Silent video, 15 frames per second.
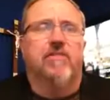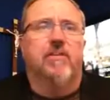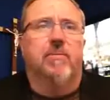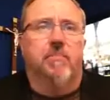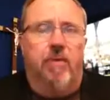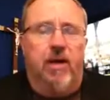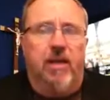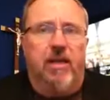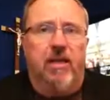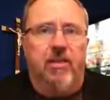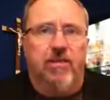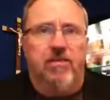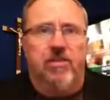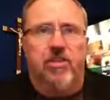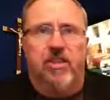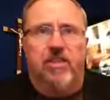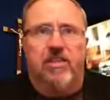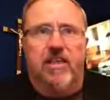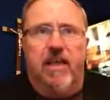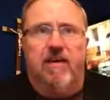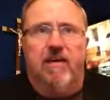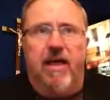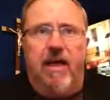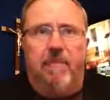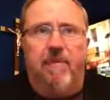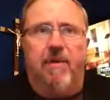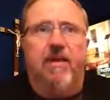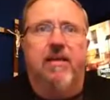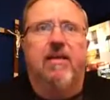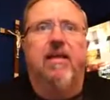have some breaking news just now
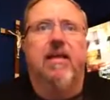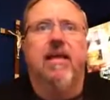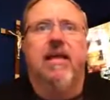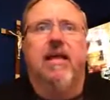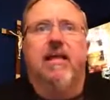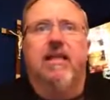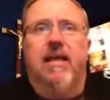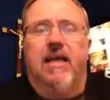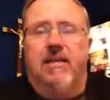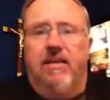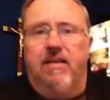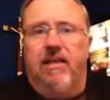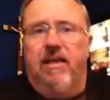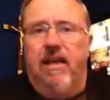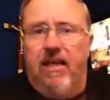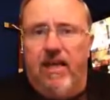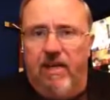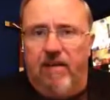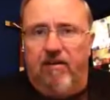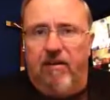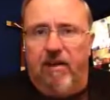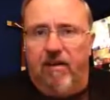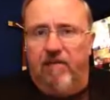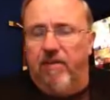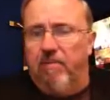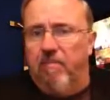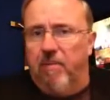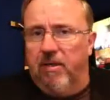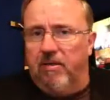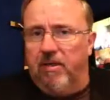happening that the leader of
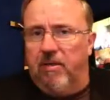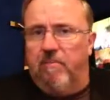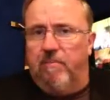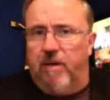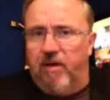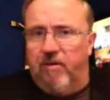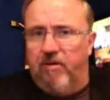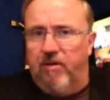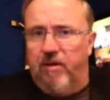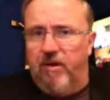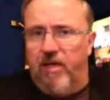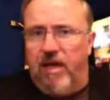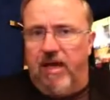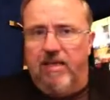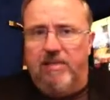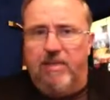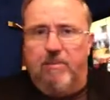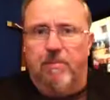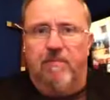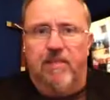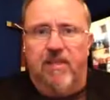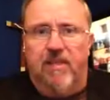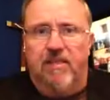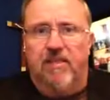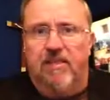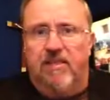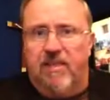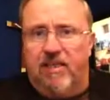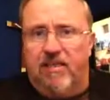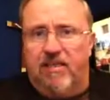the Muslim Brotherhood and some of his
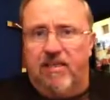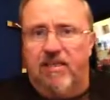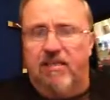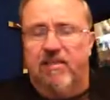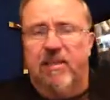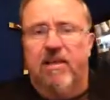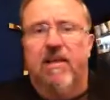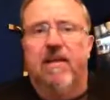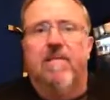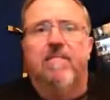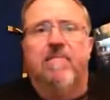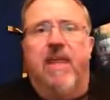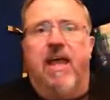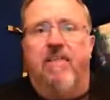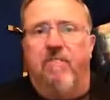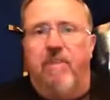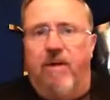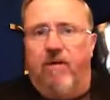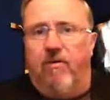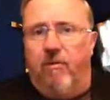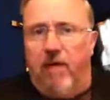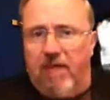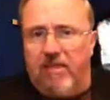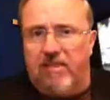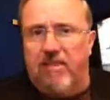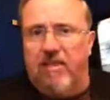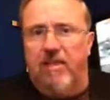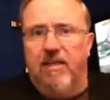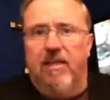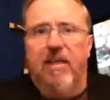assistants have been
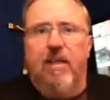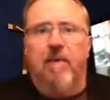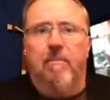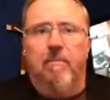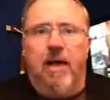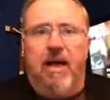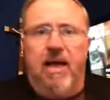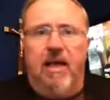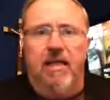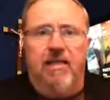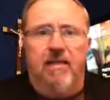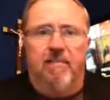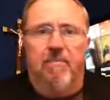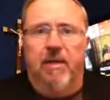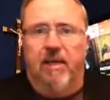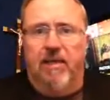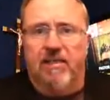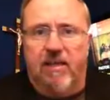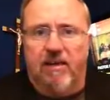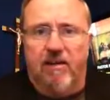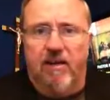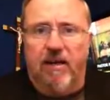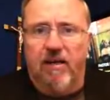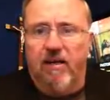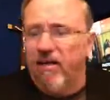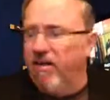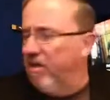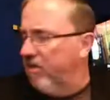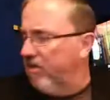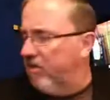arrested by the military.
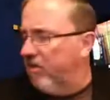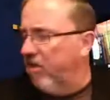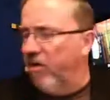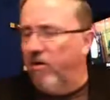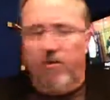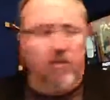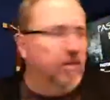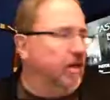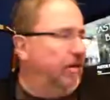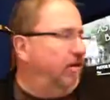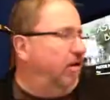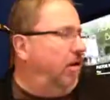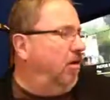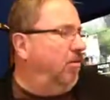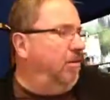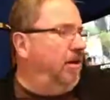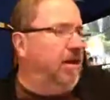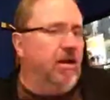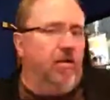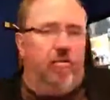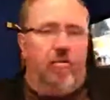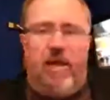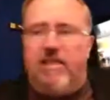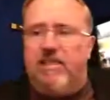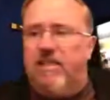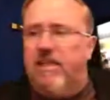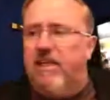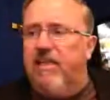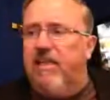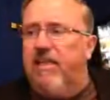So they're already
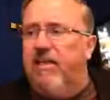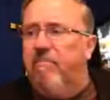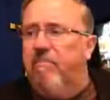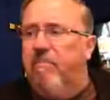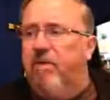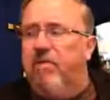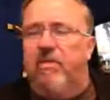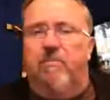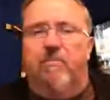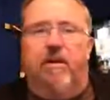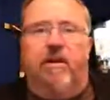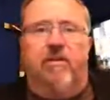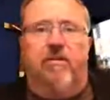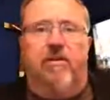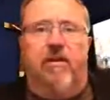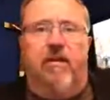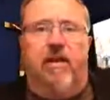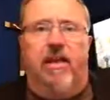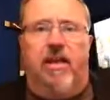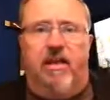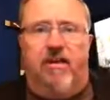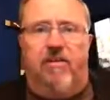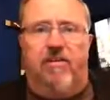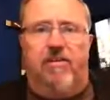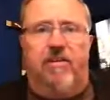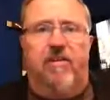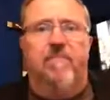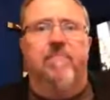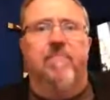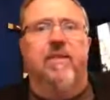arresting the Muslim Brotherhood
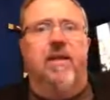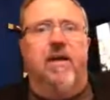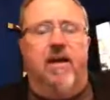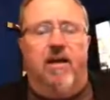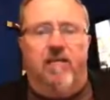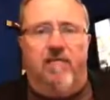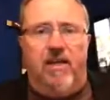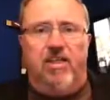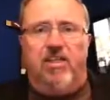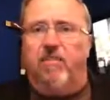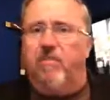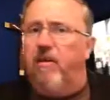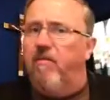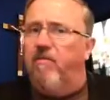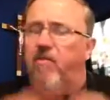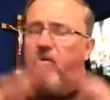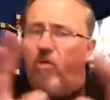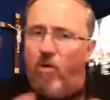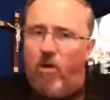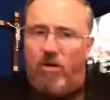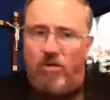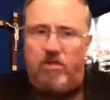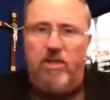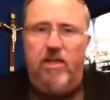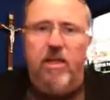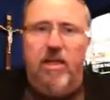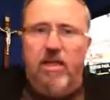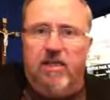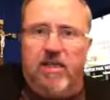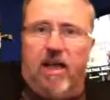leaders of Egypt. And of course,
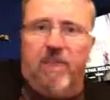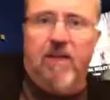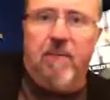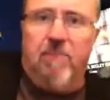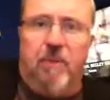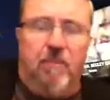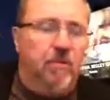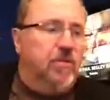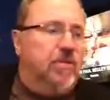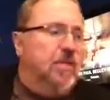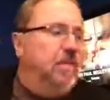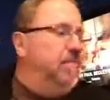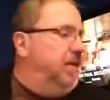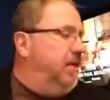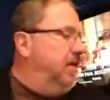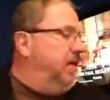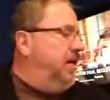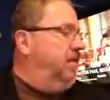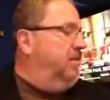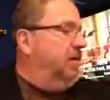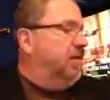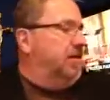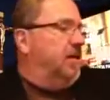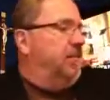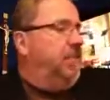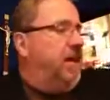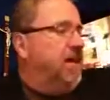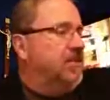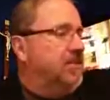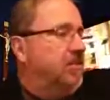so I've had people send me emails saying,
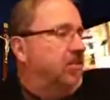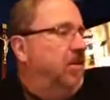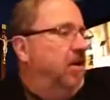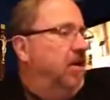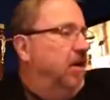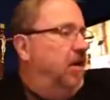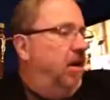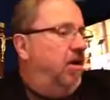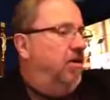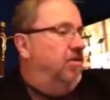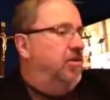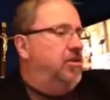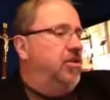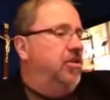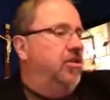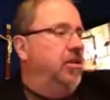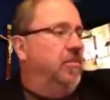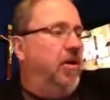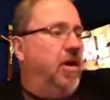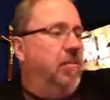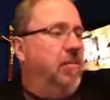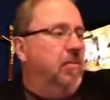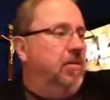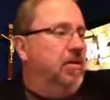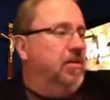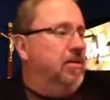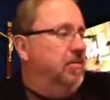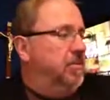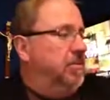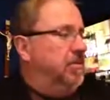Pastor, are you sure that Muhammad
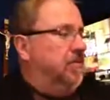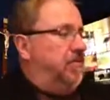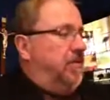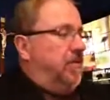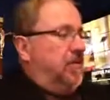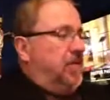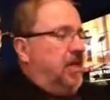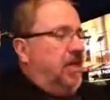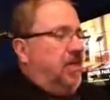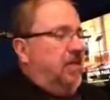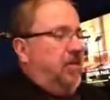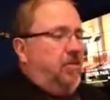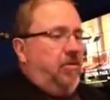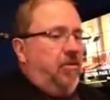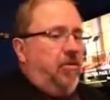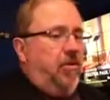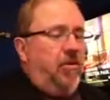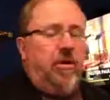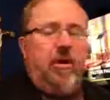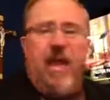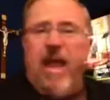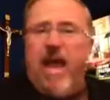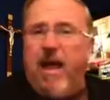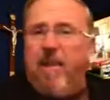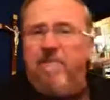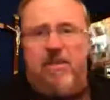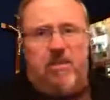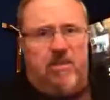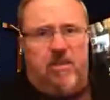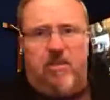Mursi was the fierce king and the cruel Lord?
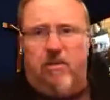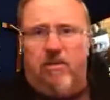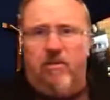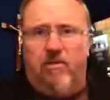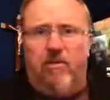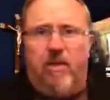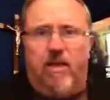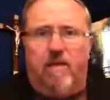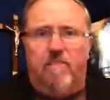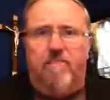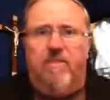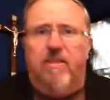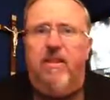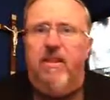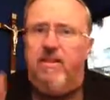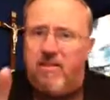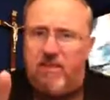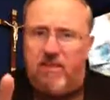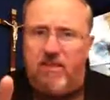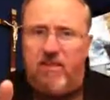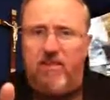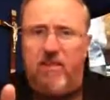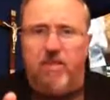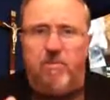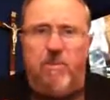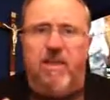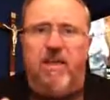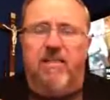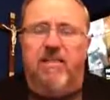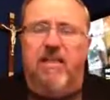Absolutely. Listen, just
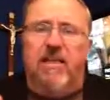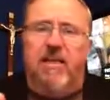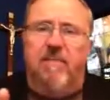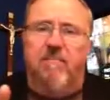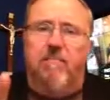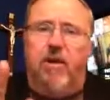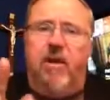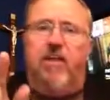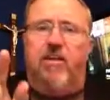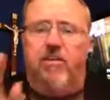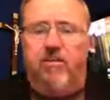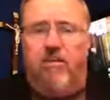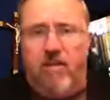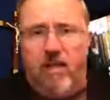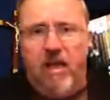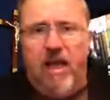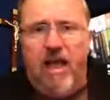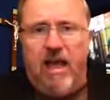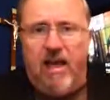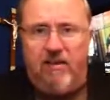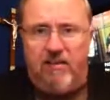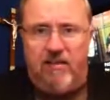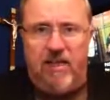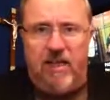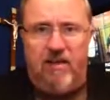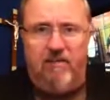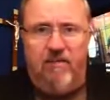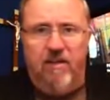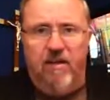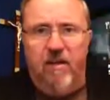because they didn't break your house
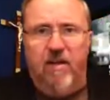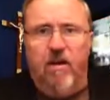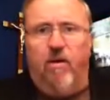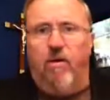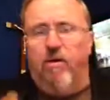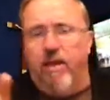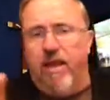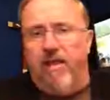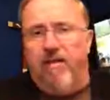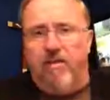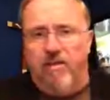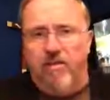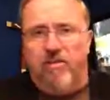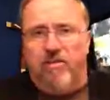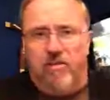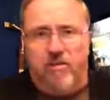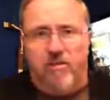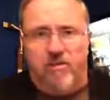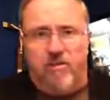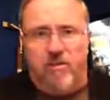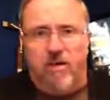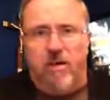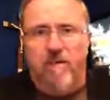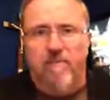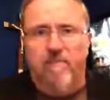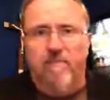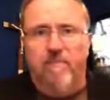down or nail you to a tree